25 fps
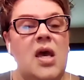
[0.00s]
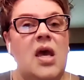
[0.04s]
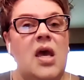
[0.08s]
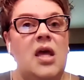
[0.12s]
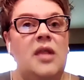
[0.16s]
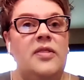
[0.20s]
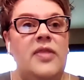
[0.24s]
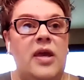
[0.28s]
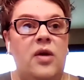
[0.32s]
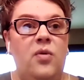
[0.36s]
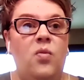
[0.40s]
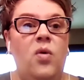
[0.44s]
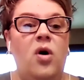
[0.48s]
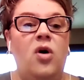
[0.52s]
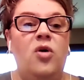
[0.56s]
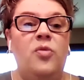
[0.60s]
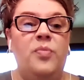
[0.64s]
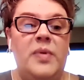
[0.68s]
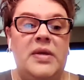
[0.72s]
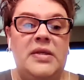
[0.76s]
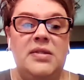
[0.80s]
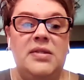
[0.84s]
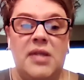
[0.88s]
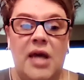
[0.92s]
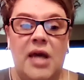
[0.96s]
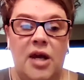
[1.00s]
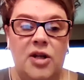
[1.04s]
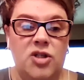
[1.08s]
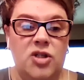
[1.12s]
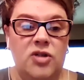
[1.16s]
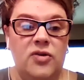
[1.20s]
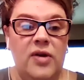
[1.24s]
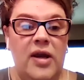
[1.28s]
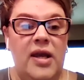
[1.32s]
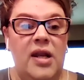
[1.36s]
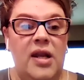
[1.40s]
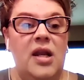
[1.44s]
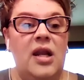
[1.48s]
They won't be
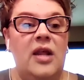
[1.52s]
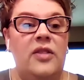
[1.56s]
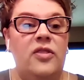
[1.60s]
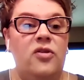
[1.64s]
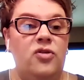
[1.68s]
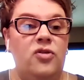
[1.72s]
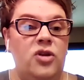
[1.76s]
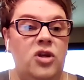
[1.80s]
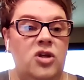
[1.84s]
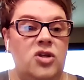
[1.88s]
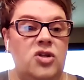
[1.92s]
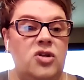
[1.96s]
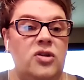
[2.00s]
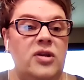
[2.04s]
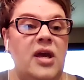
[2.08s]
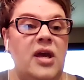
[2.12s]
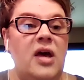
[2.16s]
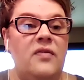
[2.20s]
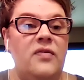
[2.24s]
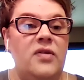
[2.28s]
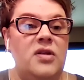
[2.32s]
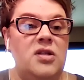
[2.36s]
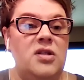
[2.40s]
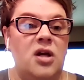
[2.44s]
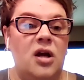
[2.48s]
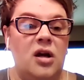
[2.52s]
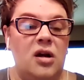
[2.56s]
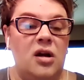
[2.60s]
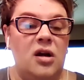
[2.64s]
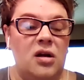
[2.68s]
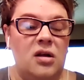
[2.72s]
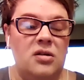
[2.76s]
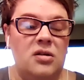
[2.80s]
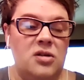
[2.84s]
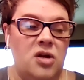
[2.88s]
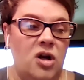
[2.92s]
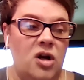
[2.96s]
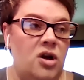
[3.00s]
saturated, and they'll usually have a
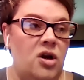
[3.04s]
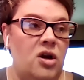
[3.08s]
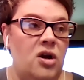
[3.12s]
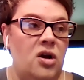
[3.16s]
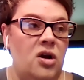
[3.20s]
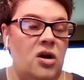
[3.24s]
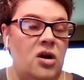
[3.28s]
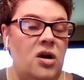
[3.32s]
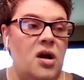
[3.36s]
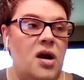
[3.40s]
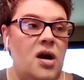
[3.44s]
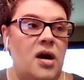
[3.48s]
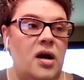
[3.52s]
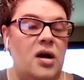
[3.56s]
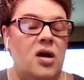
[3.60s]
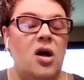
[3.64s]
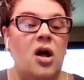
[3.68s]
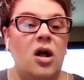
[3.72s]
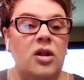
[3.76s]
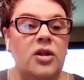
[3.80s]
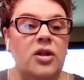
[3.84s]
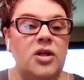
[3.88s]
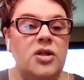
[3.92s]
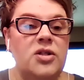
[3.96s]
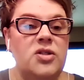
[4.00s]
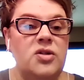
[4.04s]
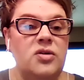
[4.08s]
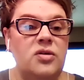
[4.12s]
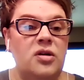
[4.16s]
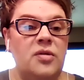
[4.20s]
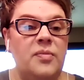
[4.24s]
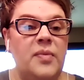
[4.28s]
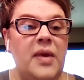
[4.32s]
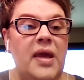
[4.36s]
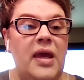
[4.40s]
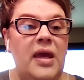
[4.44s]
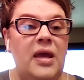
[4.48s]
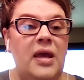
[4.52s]
darker color to
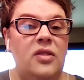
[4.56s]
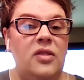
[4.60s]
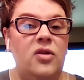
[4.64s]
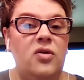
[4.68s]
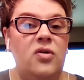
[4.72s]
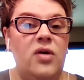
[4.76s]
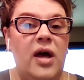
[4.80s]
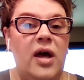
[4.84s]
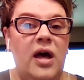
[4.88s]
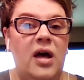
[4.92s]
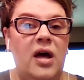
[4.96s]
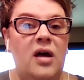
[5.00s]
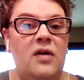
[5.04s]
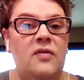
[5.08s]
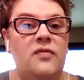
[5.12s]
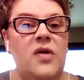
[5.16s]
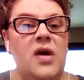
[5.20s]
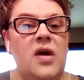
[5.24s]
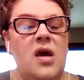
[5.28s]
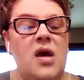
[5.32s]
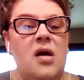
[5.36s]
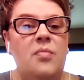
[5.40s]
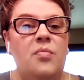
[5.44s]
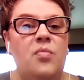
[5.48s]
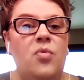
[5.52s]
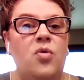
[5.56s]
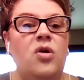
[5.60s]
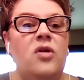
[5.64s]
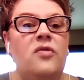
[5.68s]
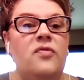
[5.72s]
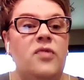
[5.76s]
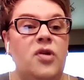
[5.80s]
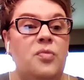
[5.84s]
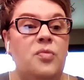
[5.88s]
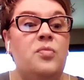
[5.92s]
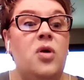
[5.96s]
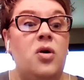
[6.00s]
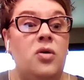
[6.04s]
them, and they'll have more of an
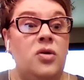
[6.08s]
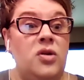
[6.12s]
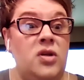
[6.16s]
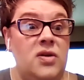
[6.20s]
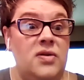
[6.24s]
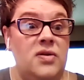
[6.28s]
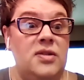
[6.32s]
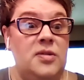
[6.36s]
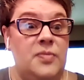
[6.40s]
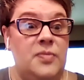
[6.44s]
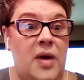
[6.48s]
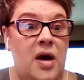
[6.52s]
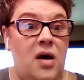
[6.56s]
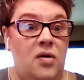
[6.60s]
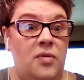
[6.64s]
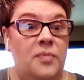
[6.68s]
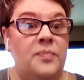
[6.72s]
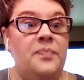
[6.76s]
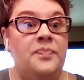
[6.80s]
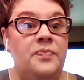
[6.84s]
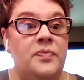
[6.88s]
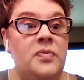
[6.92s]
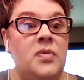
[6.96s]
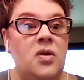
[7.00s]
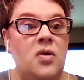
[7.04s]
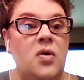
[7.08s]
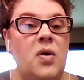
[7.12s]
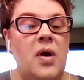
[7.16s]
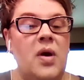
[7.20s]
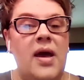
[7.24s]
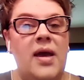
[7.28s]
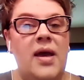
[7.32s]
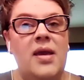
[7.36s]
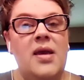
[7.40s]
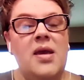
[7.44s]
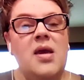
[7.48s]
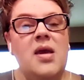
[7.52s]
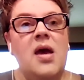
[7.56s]
ammonia smell.
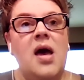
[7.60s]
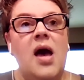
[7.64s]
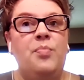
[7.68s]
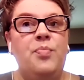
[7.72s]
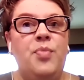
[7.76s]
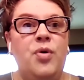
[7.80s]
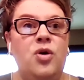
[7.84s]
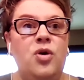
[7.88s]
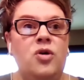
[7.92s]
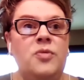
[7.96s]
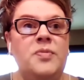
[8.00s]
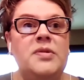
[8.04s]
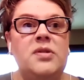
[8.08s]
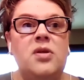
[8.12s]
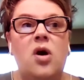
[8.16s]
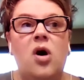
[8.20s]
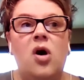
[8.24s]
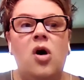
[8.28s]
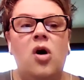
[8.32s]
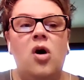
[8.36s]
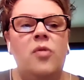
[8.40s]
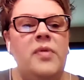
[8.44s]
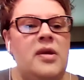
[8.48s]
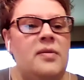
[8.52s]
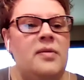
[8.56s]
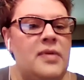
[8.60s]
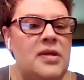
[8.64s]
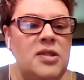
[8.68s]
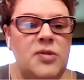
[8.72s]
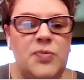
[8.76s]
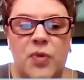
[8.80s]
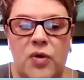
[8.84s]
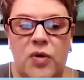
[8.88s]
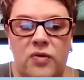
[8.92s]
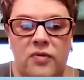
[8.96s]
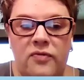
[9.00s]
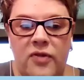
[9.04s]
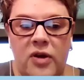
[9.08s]
Okay. Poops, all babies
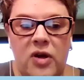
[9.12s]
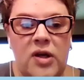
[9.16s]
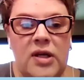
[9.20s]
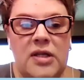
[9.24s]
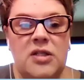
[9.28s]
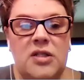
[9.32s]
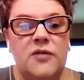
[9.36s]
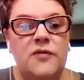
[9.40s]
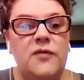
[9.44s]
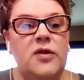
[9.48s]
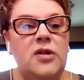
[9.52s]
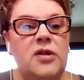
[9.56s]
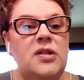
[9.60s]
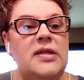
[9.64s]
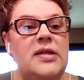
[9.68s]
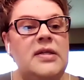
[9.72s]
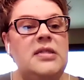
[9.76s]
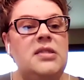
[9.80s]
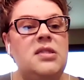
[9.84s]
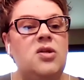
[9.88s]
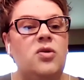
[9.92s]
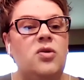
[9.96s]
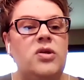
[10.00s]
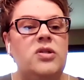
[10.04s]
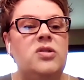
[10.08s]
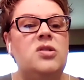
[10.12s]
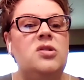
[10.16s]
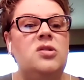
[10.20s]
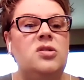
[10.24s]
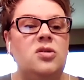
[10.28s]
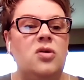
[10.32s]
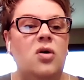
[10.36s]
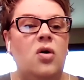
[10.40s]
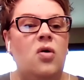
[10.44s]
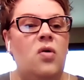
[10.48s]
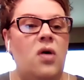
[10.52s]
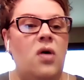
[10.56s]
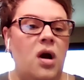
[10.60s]
poop very differently. So it's
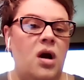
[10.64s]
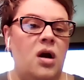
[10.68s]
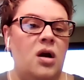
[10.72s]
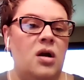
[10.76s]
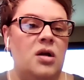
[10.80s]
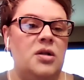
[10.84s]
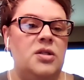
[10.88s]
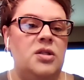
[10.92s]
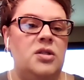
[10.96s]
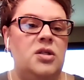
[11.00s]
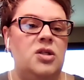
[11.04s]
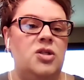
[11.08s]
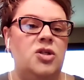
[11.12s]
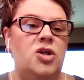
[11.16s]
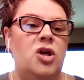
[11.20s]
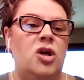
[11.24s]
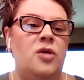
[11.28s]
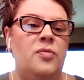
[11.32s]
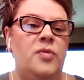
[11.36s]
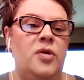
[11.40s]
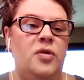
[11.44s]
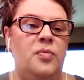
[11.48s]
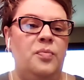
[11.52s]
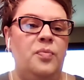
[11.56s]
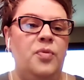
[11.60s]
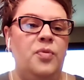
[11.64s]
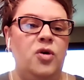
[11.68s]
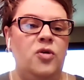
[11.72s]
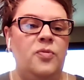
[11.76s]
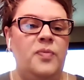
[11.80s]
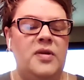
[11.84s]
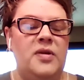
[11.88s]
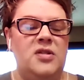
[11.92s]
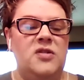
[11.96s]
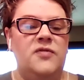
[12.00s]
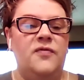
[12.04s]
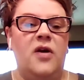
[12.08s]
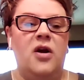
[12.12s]
so hard to determine poop
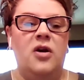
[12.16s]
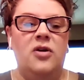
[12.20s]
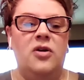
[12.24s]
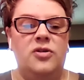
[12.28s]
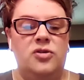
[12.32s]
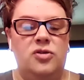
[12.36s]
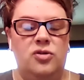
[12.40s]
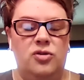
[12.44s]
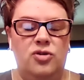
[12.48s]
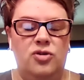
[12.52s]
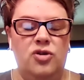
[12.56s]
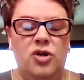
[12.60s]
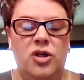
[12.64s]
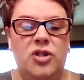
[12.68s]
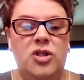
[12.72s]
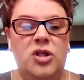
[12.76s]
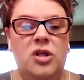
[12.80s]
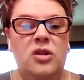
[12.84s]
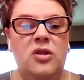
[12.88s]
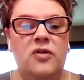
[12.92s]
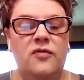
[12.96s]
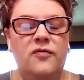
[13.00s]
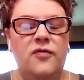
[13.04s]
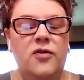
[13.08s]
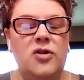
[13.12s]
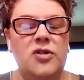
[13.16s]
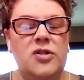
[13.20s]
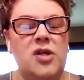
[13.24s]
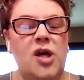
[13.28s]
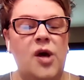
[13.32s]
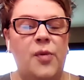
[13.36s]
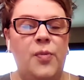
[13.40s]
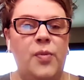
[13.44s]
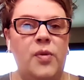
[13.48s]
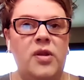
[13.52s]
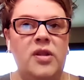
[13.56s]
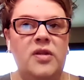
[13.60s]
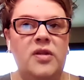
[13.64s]
as far as nutrition the first
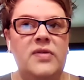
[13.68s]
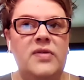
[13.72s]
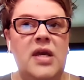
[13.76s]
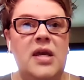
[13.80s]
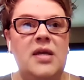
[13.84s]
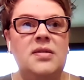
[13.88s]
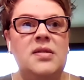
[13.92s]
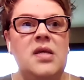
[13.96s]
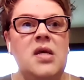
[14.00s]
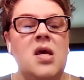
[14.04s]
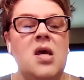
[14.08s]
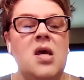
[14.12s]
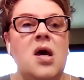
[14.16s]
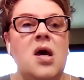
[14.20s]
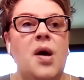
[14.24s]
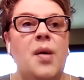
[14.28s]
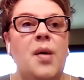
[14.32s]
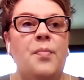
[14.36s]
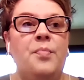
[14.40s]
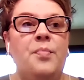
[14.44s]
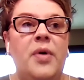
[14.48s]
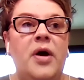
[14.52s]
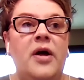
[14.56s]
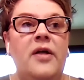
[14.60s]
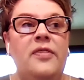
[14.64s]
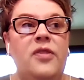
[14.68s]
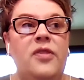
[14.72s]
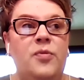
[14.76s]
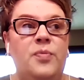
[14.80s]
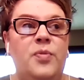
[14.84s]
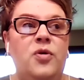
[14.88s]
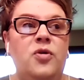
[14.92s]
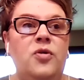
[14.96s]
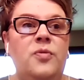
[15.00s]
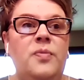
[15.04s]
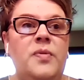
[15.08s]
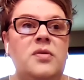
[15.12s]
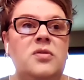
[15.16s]
couple of days, but the
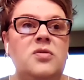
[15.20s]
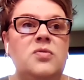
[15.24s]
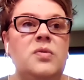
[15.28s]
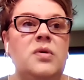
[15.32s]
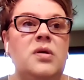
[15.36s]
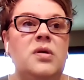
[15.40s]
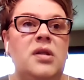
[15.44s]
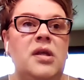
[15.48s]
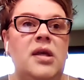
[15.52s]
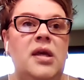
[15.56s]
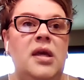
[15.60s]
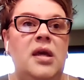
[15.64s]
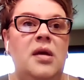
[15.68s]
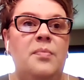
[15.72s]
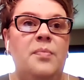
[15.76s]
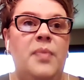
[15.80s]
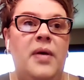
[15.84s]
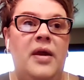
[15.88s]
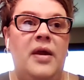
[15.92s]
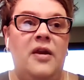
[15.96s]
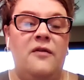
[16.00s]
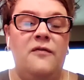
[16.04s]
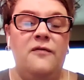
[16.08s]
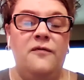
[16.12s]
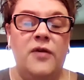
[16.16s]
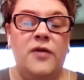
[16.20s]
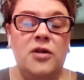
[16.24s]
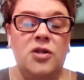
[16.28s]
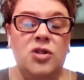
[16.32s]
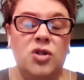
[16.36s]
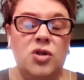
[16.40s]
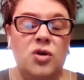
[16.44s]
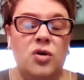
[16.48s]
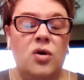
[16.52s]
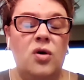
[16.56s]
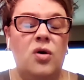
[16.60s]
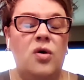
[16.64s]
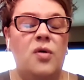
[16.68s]
poop is really
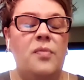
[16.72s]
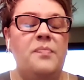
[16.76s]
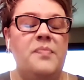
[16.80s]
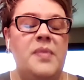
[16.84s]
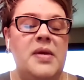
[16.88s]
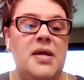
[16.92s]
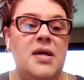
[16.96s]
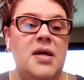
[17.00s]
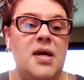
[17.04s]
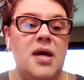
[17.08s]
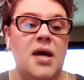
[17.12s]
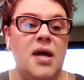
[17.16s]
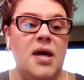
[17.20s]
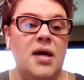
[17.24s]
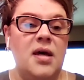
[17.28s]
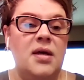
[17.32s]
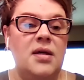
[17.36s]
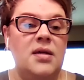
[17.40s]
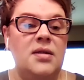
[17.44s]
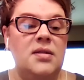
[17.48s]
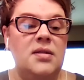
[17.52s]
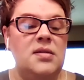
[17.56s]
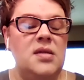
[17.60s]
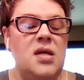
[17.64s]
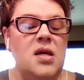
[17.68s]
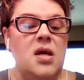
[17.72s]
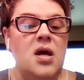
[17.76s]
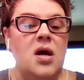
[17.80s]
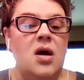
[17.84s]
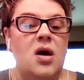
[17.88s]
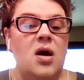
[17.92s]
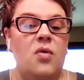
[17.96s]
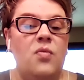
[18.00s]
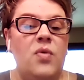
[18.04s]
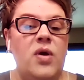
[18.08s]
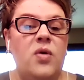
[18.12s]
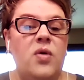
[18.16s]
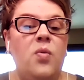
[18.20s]
beneficial because
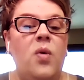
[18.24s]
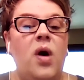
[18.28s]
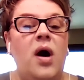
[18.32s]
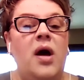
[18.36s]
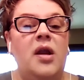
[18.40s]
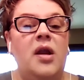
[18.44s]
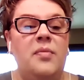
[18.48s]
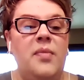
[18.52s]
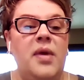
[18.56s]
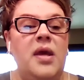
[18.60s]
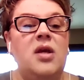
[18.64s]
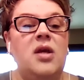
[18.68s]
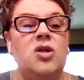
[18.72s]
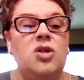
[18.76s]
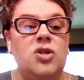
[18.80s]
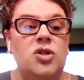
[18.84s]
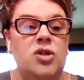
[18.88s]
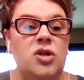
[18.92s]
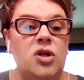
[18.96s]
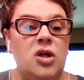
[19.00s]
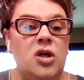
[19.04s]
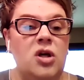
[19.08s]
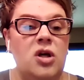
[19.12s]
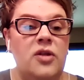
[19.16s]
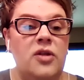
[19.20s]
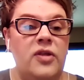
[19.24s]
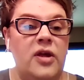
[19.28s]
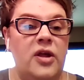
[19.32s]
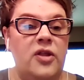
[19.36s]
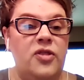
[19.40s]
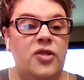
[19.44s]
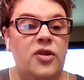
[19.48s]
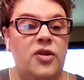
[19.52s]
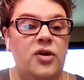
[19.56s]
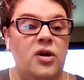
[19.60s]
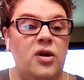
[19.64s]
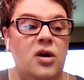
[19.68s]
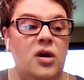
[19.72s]
we want to make sure that
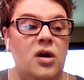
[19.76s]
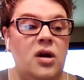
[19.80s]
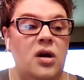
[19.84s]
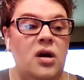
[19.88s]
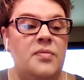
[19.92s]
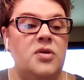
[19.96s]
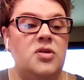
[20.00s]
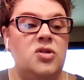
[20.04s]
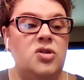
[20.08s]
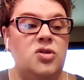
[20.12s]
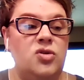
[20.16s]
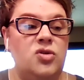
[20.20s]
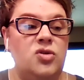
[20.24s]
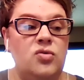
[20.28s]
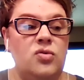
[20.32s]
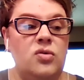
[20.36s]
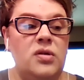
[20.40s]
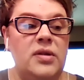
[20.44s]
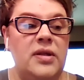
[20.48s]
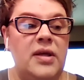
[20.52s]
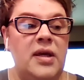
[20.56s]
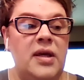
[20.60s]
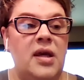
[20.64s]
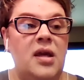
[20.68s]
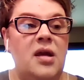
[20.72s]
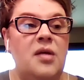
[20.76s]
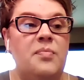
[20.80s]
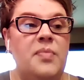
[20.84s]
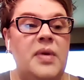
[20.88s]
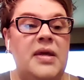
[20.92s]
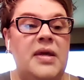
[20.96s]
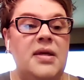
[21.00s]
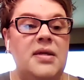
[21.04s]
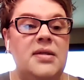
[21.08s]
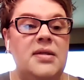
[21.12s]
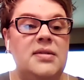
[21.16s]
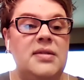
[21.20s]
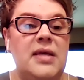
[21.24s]
they're stooling,
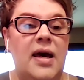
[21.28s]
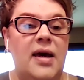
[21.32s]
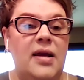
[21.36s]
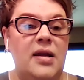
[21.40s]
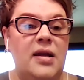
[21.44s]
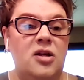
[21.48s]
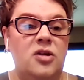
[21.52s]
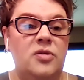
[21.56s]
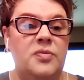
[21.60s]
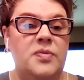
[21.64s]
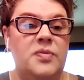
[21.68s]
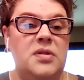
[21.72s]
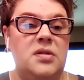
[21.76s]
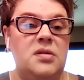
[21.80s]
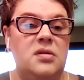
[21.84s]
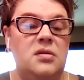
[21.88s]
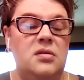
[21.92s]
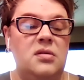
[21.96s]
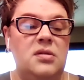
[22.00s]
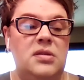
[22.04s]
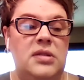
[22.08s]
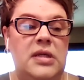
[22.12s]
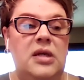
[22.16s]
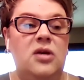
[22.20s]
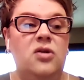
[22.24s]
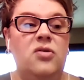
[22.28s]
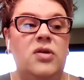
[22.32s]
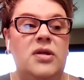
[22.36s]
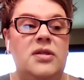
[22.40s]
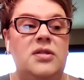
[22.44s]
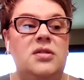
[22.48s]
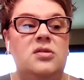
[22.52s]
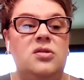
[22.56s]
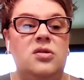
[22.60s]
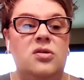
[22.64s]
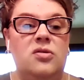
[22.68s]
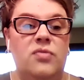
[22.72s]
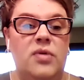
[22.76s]
because that helps decrease
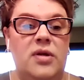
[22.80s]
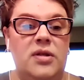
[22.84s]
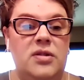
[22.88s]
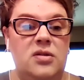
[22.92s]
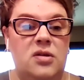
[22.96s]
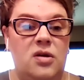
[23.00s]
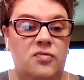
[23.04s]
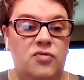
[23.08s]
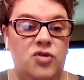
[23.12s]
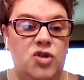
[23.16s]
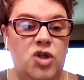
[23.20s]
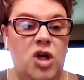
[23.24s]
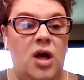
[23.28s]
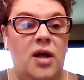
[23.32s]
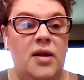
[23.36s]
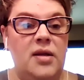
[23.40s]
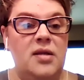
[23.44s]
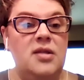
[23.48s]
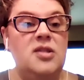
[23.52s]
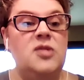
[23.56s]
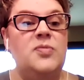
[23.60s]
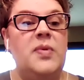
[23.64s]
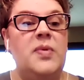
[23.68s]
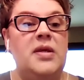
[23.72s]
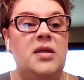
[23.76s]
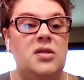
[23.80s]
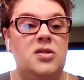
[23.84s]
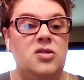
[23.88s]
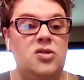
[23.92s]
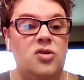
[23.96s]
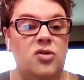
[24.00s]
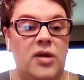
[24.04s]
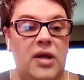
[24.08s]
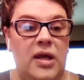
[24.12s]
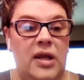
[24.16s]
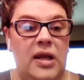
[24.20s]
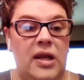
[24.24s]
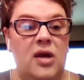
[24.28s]
their risk of jaundice, because they're
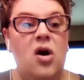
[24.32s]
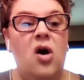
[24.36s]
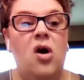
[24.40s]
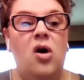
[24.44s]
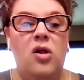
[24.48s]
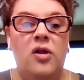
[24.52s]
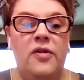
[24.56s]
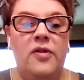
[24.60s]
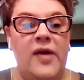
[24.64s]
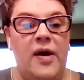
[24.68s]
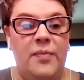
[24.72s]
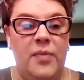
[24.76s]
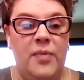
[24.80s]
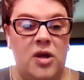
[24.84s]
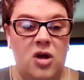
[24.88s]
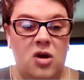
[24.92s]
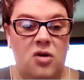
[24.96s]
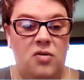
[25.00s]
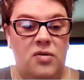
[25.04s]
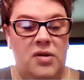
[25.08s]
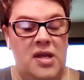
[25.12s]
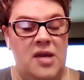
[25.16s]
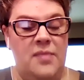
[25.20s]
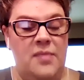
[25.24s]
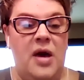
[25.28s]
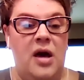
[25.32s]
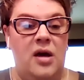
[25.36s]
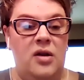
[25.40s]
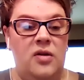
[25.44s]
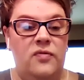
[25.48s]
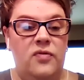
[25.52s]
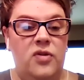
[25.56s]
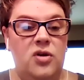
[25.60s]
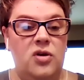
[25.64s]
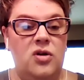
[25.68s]
getting all that meconium out of